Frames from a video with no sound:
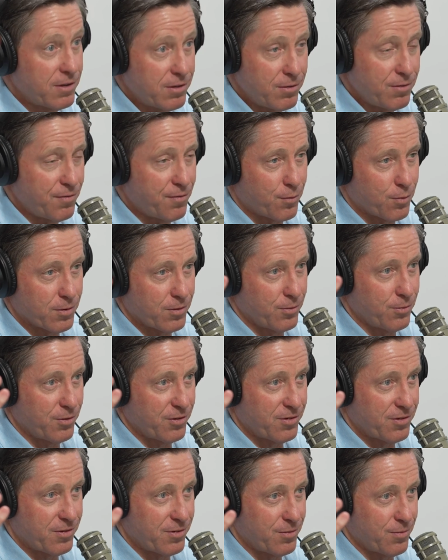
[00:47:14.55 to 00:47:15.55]
to Fort
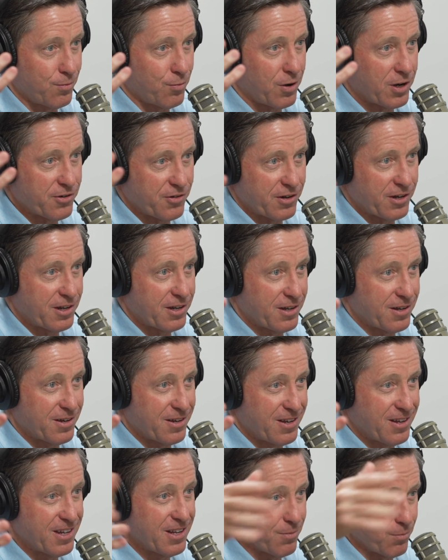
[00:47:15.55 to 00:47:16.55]
Lewis, Washington,
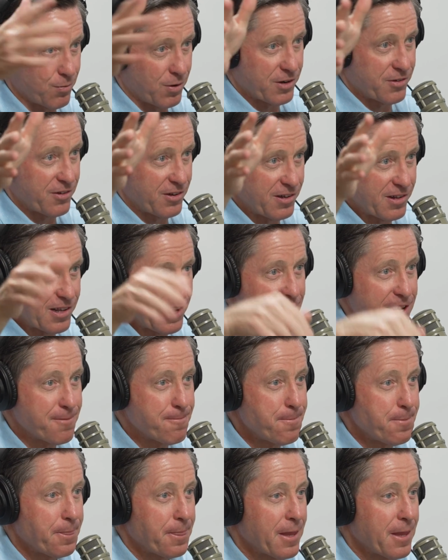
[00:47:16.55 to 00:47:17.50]
in Washington State.